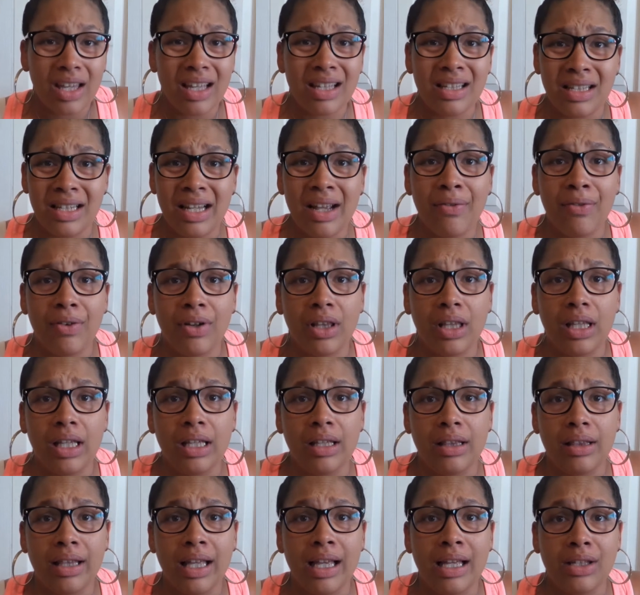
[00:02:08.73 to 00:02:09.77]
it's
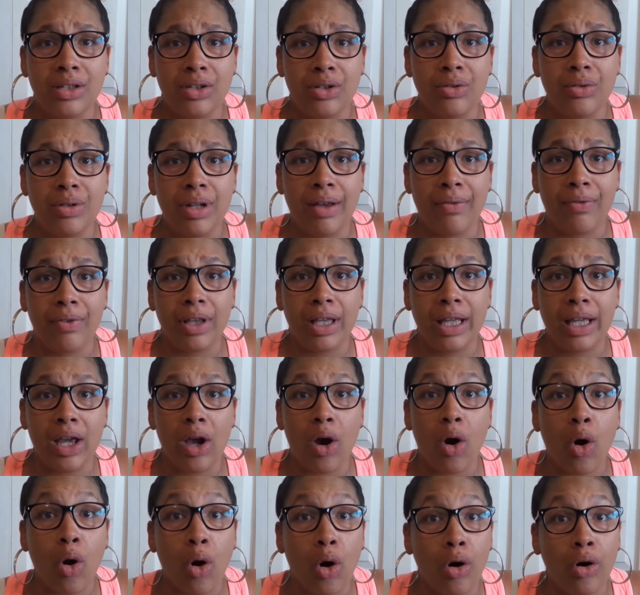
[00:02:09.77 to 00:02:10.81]
definitely, things do definitely
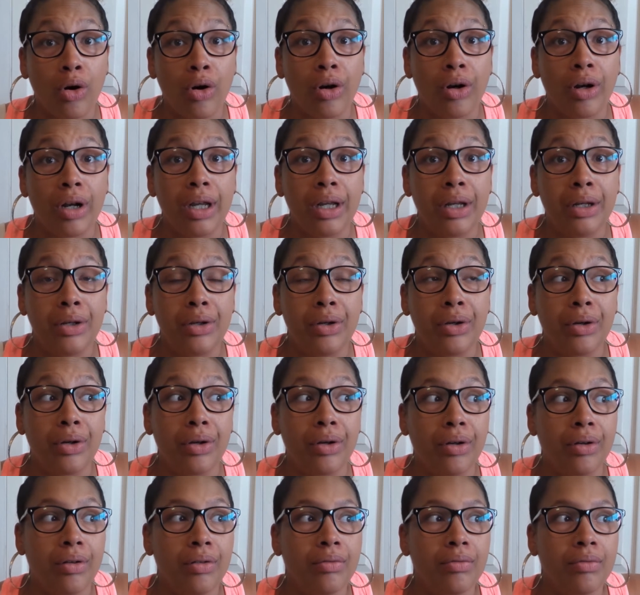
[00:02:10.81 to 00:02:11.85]
get harder in
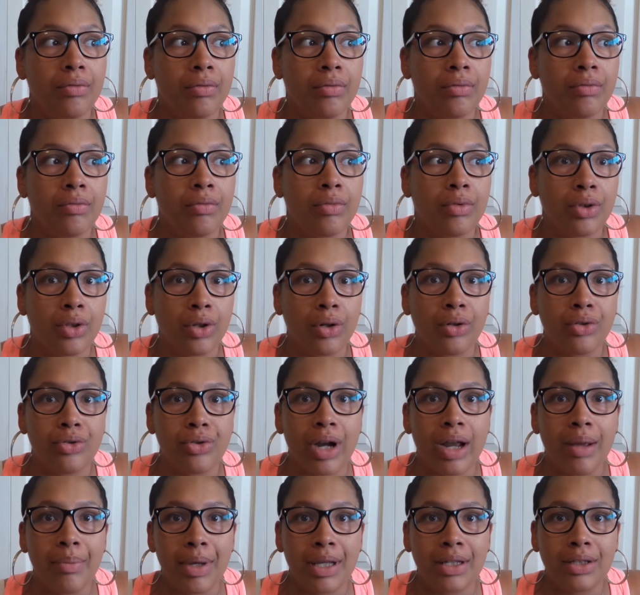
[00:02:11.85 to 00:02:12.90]
your 3rd
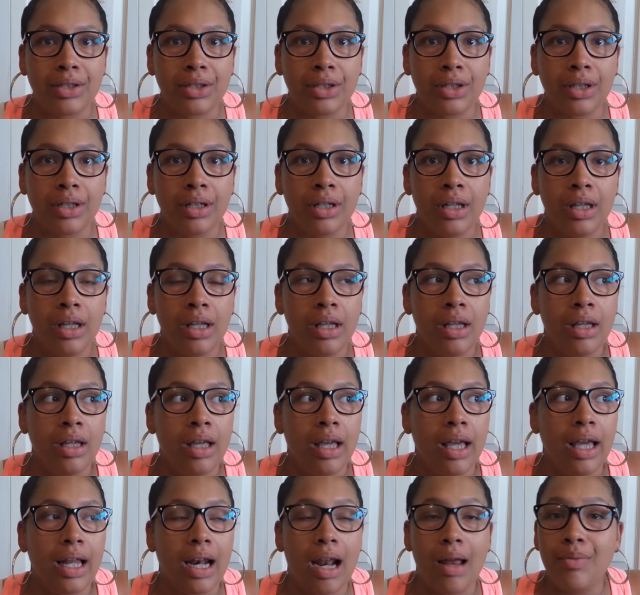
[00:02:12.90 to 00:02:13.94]
trimester,
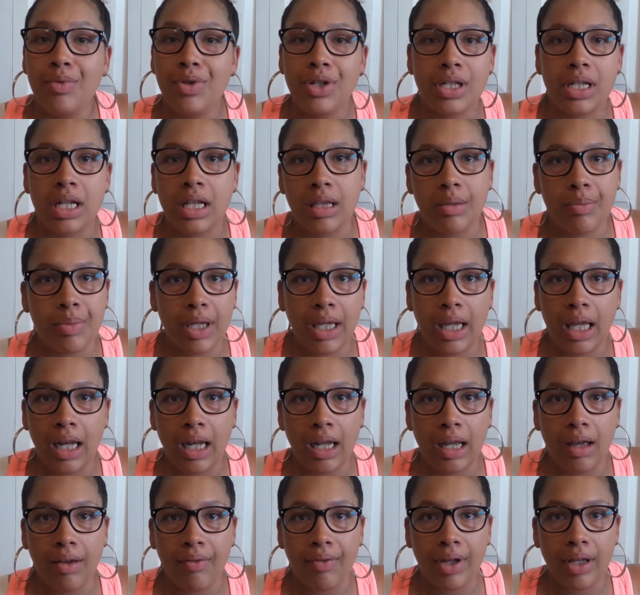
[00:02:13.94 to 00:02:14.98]
and I'm just at the
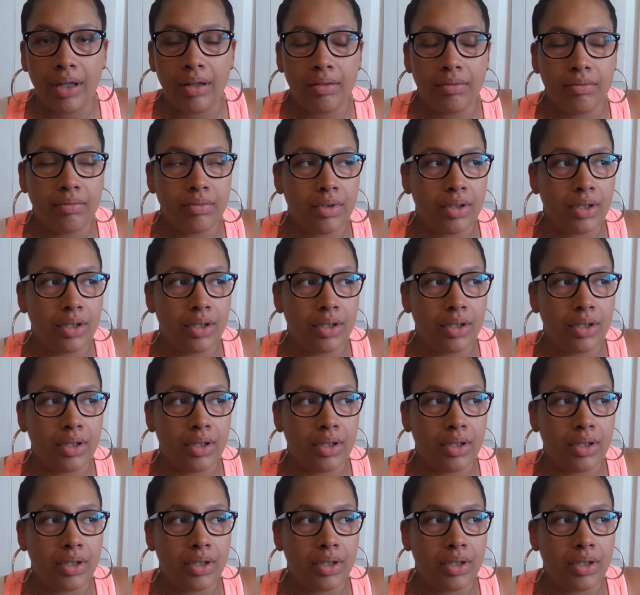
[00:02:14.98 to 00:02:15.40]
beginning of it.